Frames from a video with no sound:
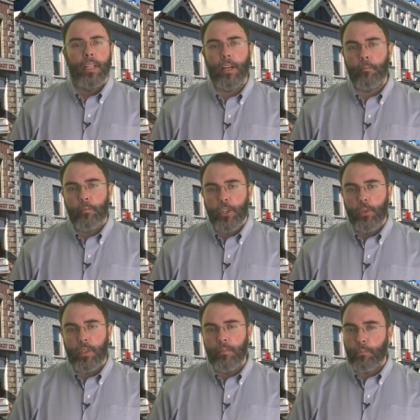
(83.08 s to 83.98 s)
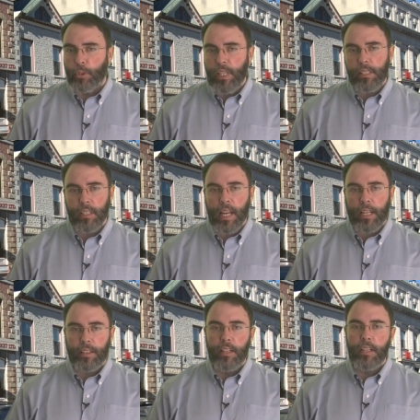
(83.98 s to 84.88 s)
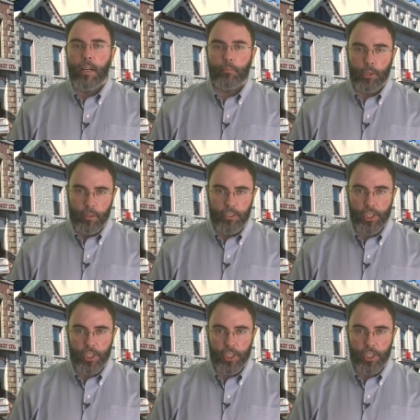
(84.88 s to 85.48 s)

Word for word: Now, you can pre-select the number of